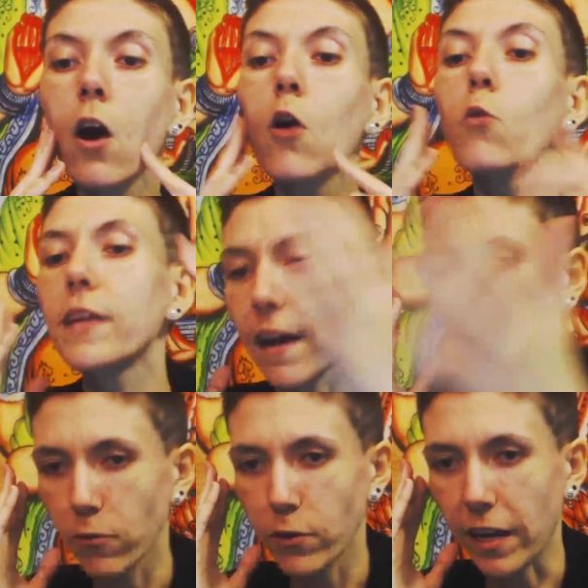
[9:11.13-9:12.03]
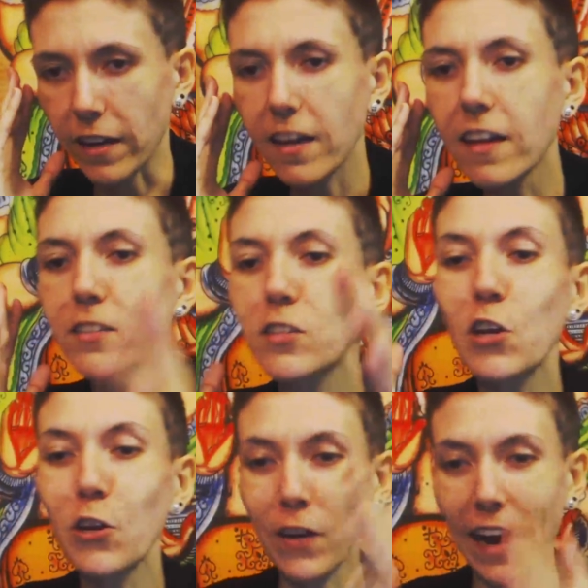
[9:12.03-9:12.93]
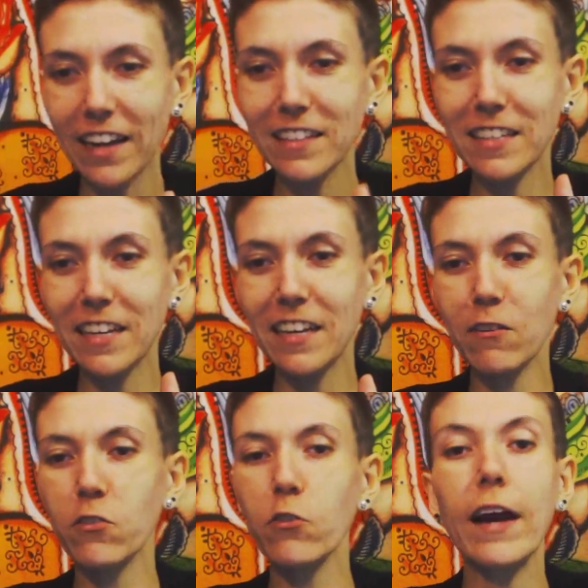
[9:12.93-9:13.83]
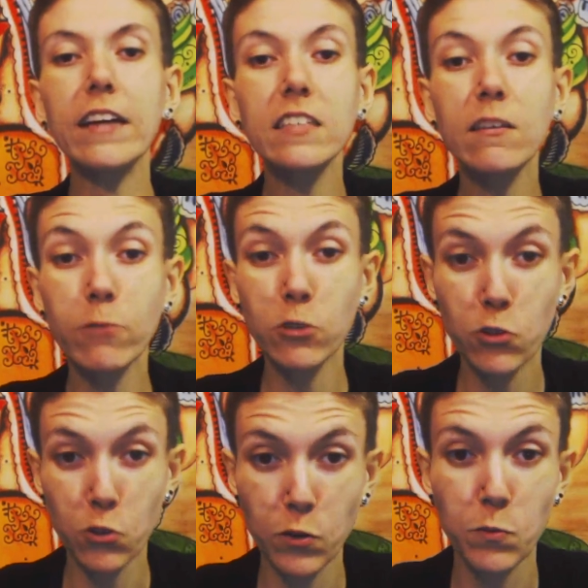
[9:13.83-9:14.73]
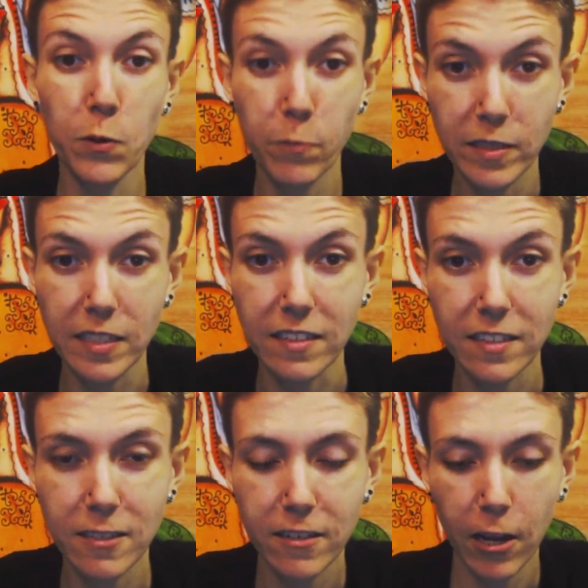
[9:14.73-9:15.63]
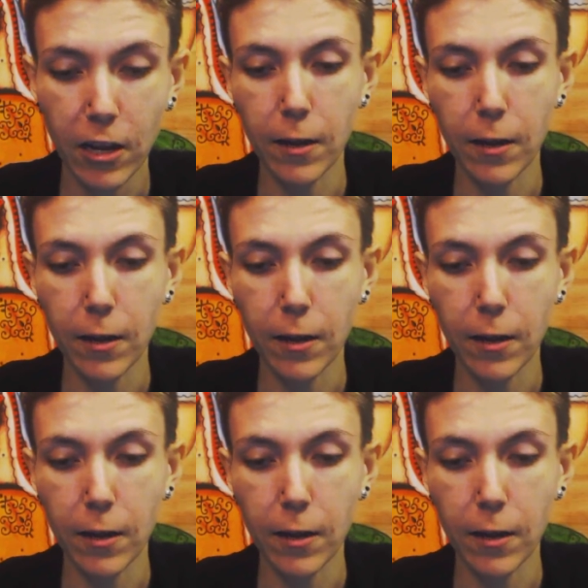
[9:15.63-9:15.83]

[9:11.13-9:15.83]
Oh yeah, okay. Because you're asking what your soul's purpose is.